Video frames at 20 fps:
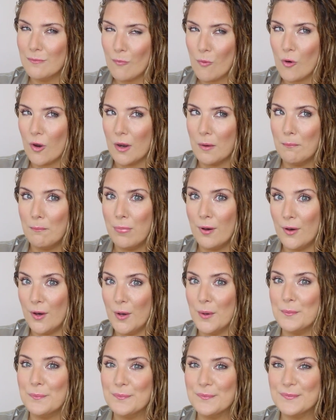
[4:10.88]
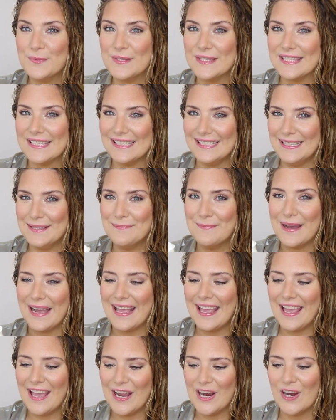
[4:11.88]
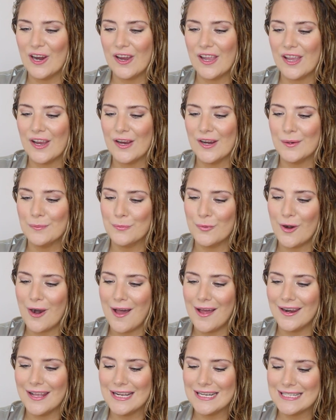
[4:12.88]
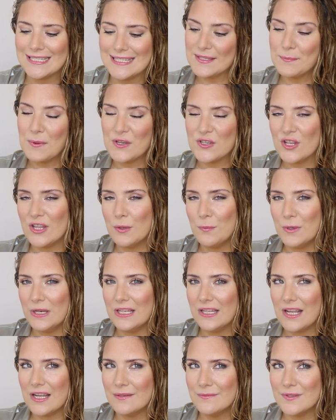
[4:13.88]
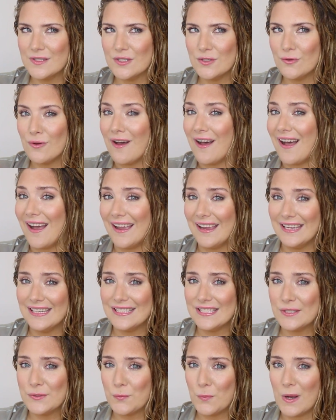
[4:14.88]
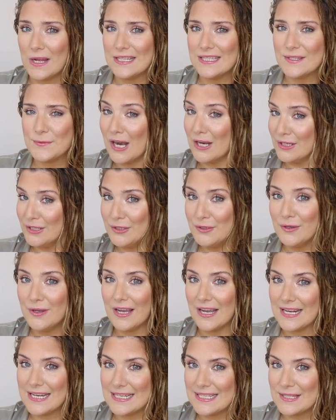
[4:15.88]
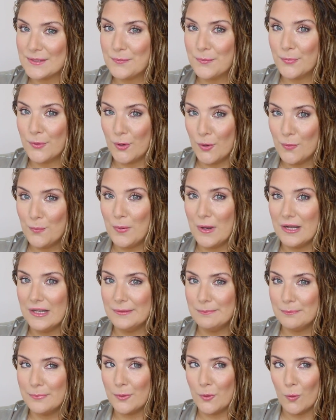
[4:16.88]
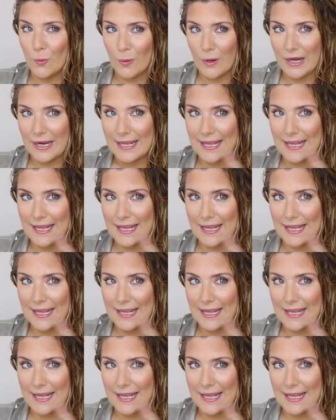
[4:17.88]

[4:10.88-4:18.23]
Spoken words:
more pumps in my hair care products, especially when it comes to high-end ones. Are you guys pro pump or